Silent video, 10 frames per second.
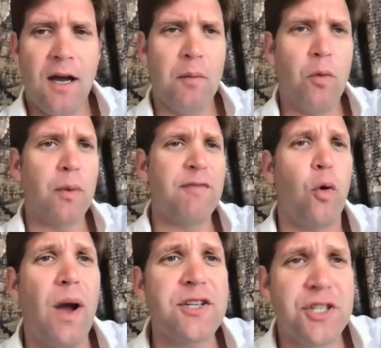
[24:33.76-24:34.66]
where we've
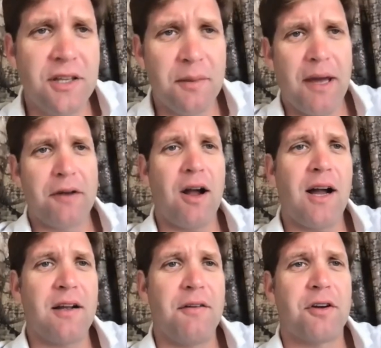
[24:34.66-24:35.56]
questioned the
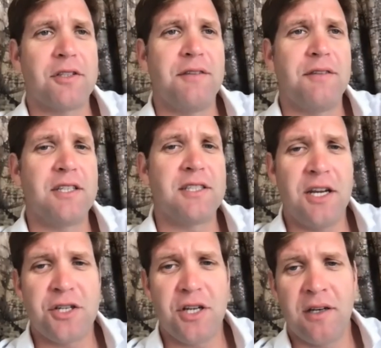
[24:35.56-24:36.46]
bedrock of our
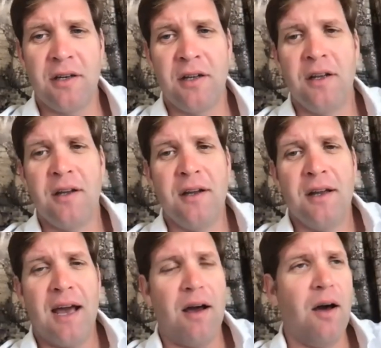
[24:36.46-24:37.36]
civilization.
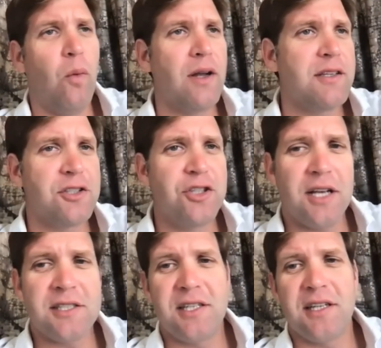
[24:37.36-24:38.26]
What does
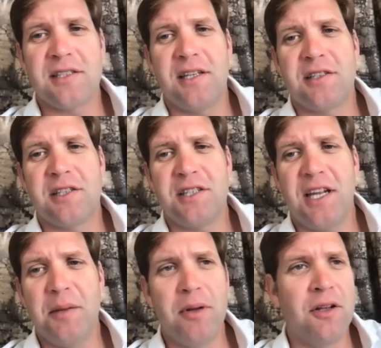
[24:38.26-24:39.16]
justice and
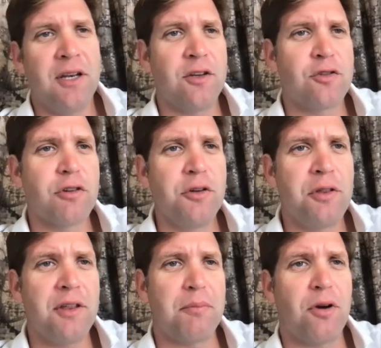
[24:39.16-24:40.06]
sustainability and
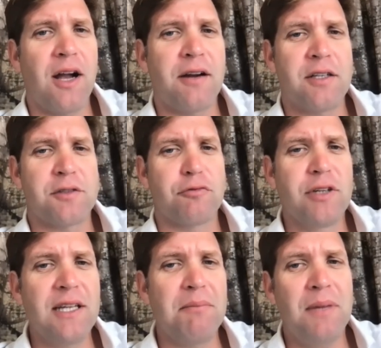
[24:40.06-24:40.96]
truth and progress
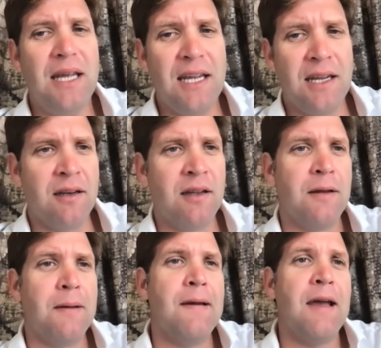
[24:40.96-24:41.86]
really mean?
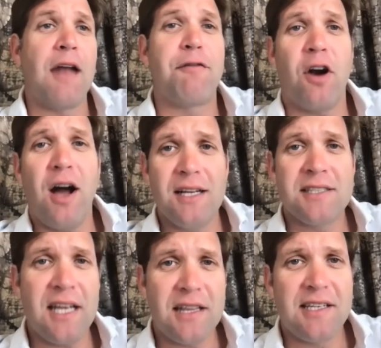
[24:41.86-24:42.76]
And for
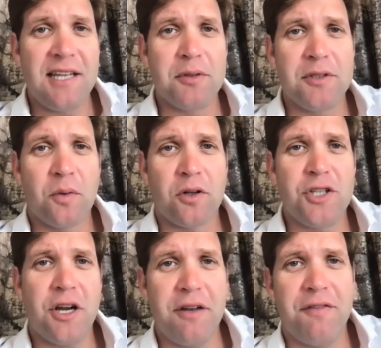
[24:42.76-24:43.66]
us at the Templeton World
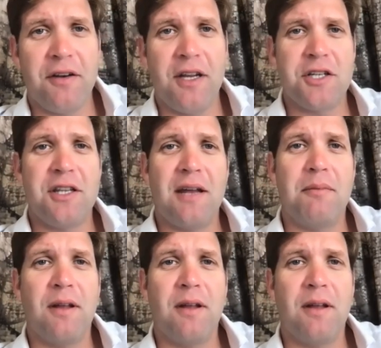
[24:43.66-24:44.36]
Charity Foundation, that